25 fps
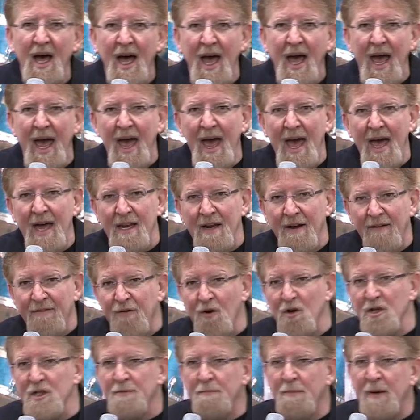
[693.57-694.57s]
and 1
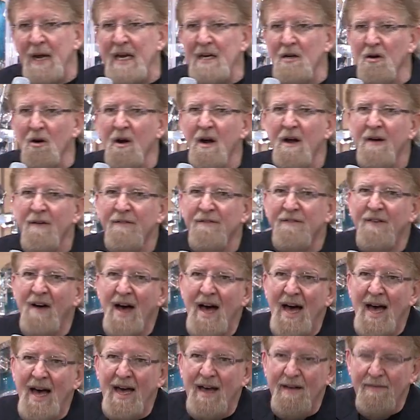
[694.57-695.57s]
peter
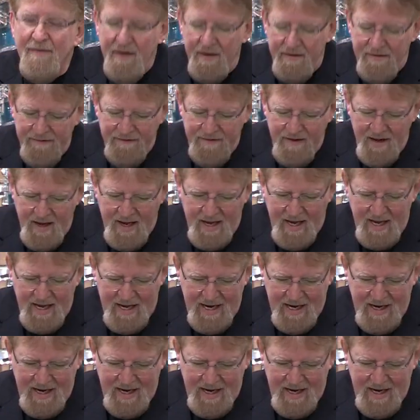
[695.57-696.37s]
5 5